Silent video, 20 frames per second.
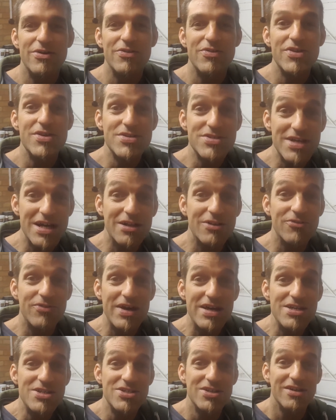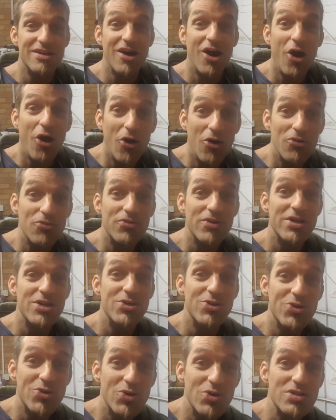the salvation of
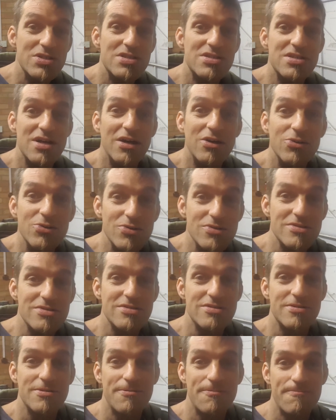your souls.